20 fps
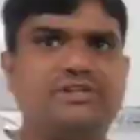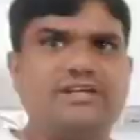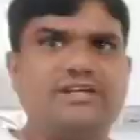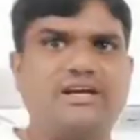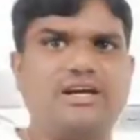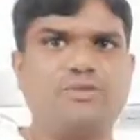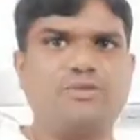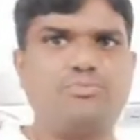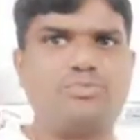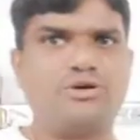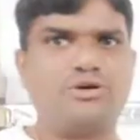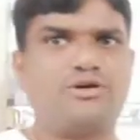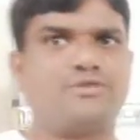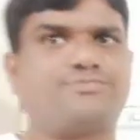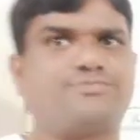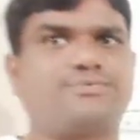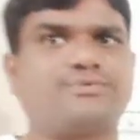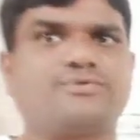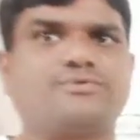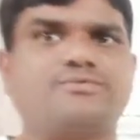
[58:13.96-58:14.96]
help
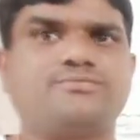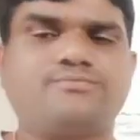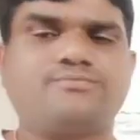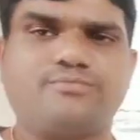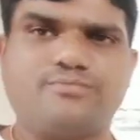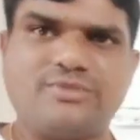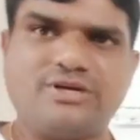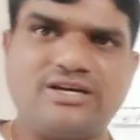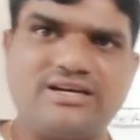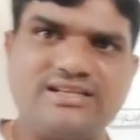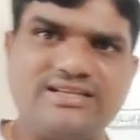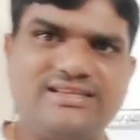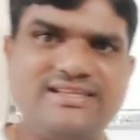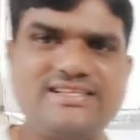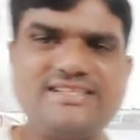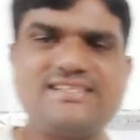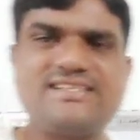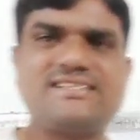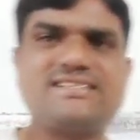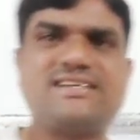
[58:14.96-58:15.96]
of
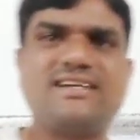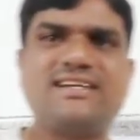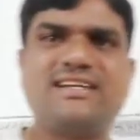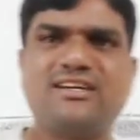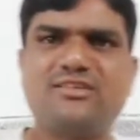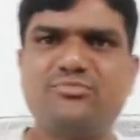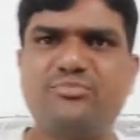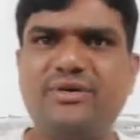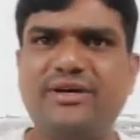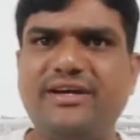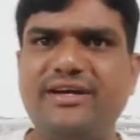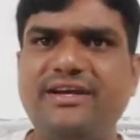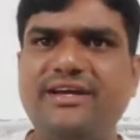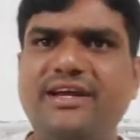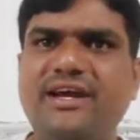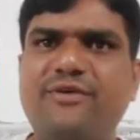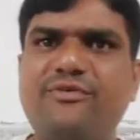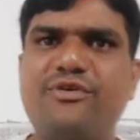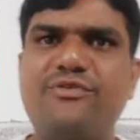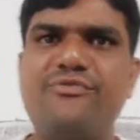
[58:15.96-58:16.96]
this is done by
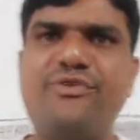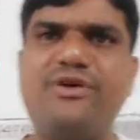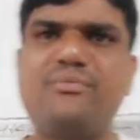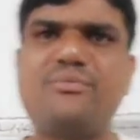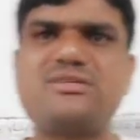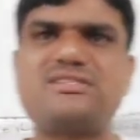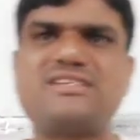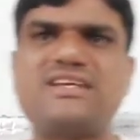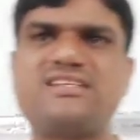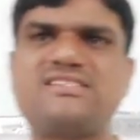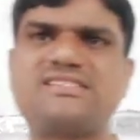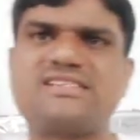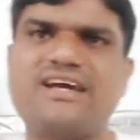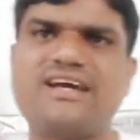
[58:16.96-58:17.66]
our famous science